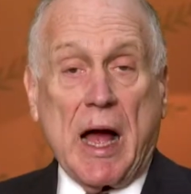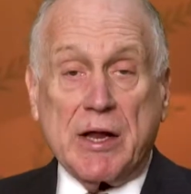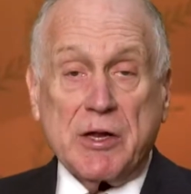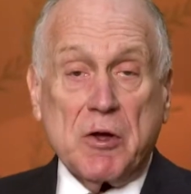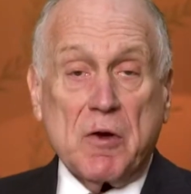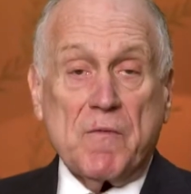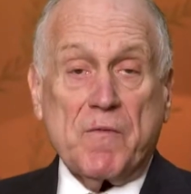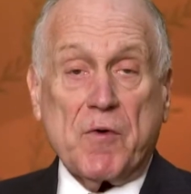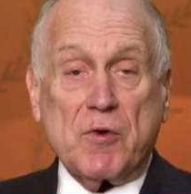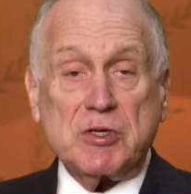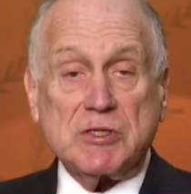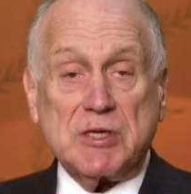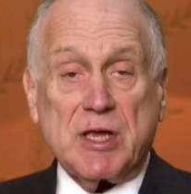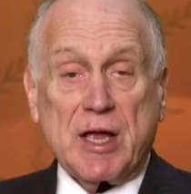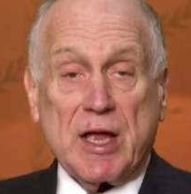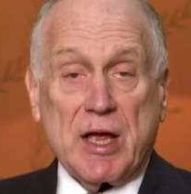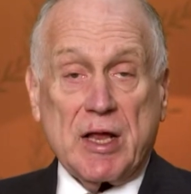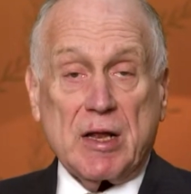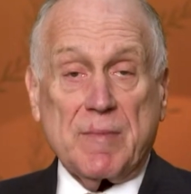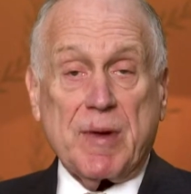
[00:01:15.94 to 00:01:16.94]
I know
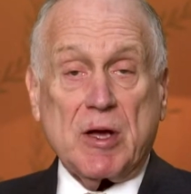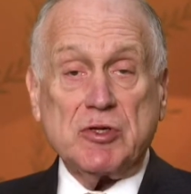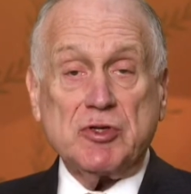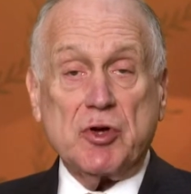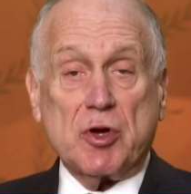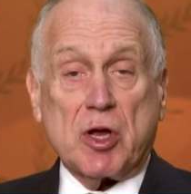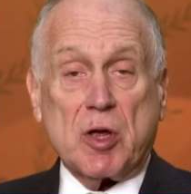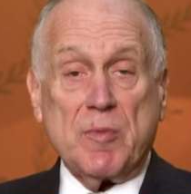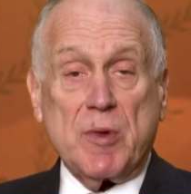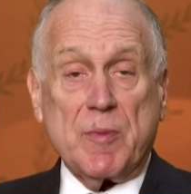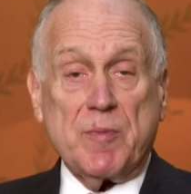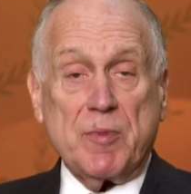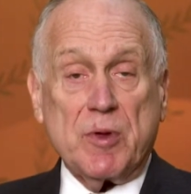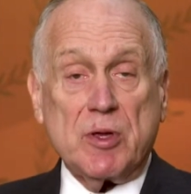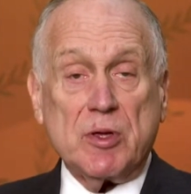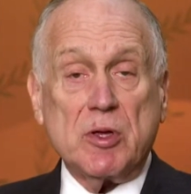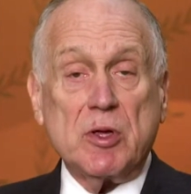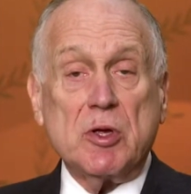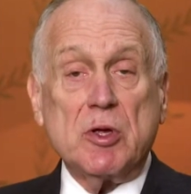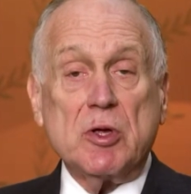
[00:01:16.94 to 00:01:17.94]
firsthand about your
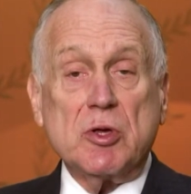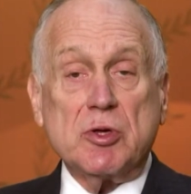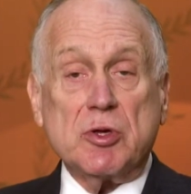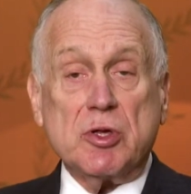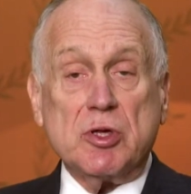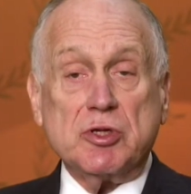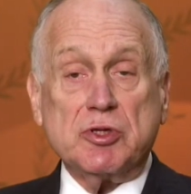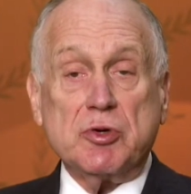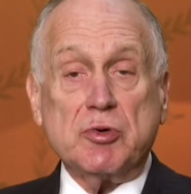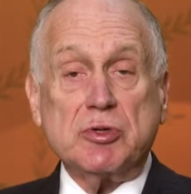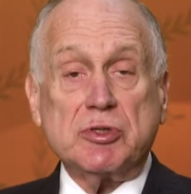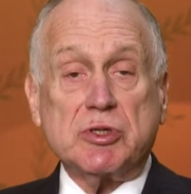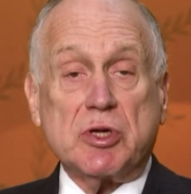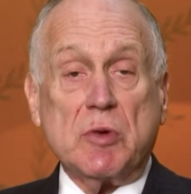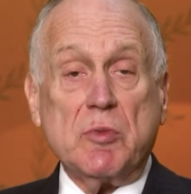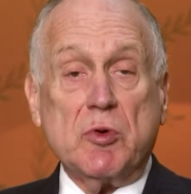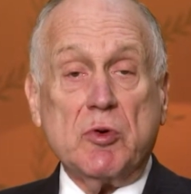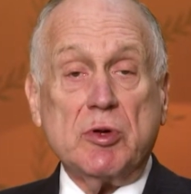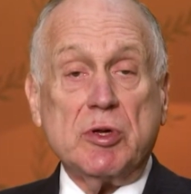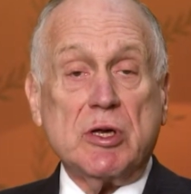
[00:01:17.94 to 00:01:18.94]
commitment to the Jewish
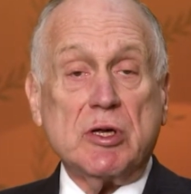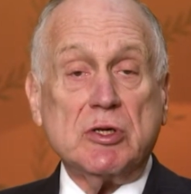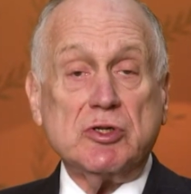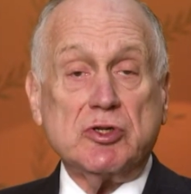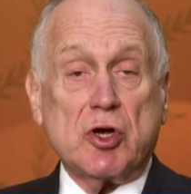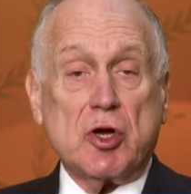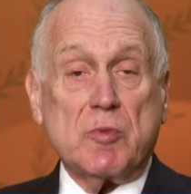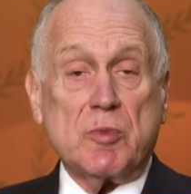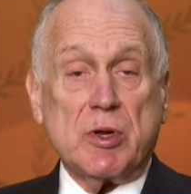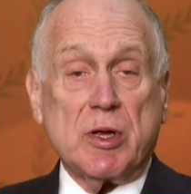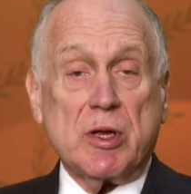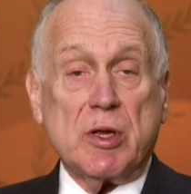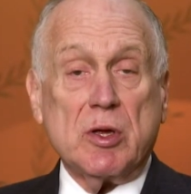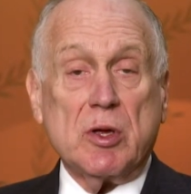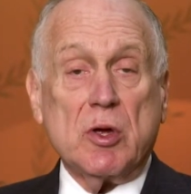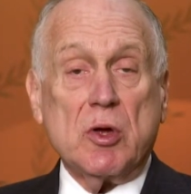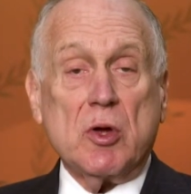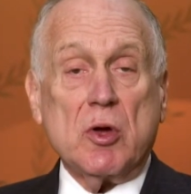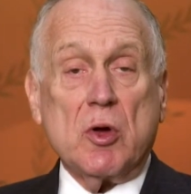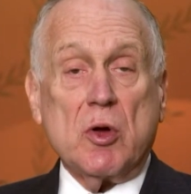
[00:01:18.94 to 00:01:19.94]
community in Germany
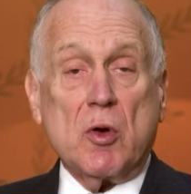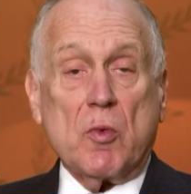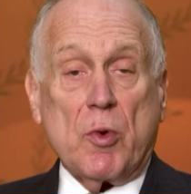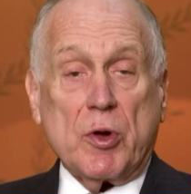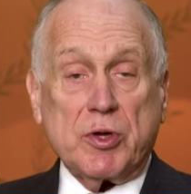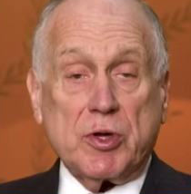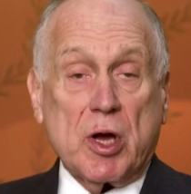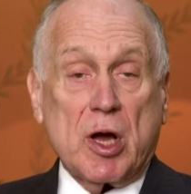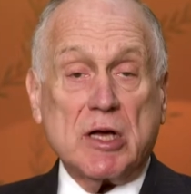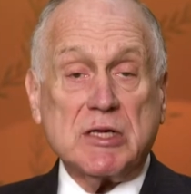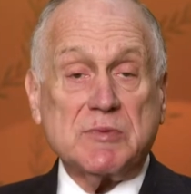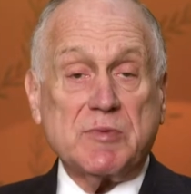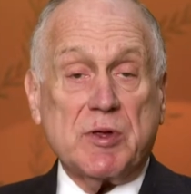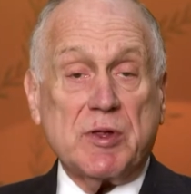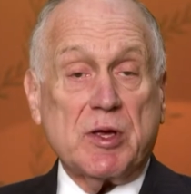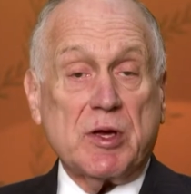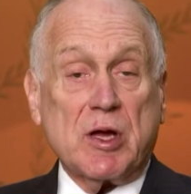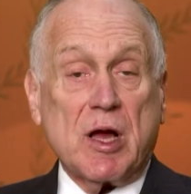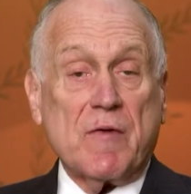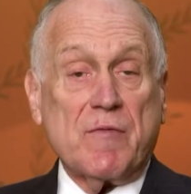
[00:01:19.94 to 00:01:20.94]
when your
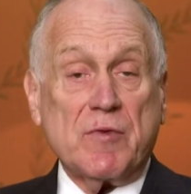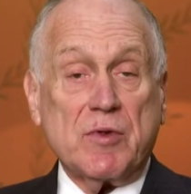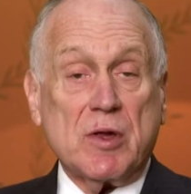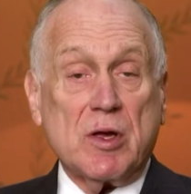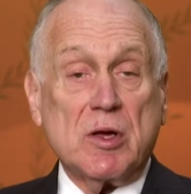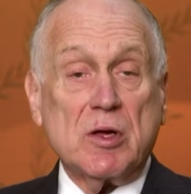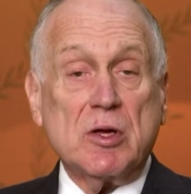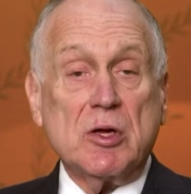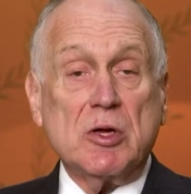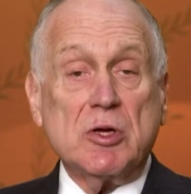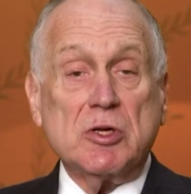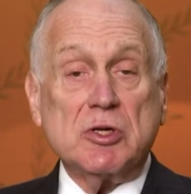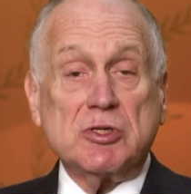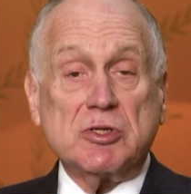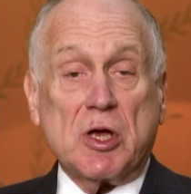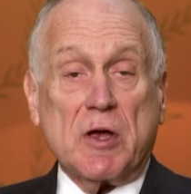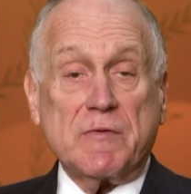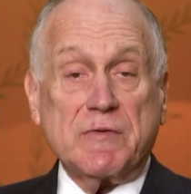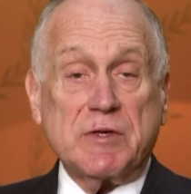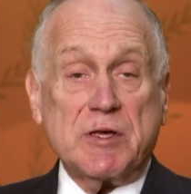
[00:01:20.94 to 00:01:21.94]
husband, the governor,
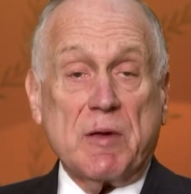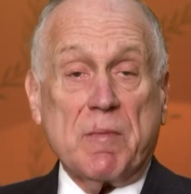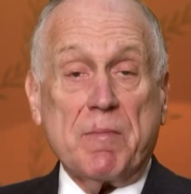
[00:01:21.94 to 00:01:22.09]
served as the